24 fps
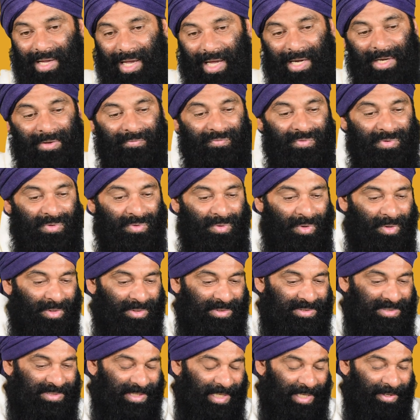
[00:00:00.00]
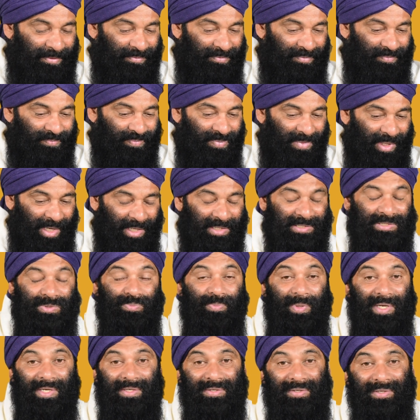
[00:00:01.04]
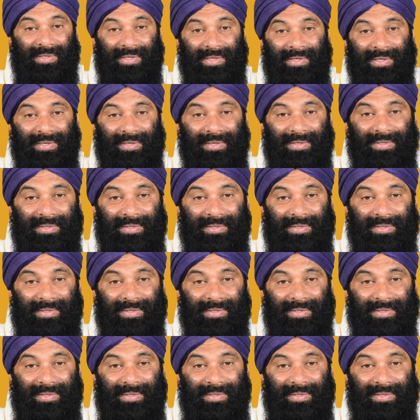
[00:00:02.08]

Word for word: and if you do not save and spend,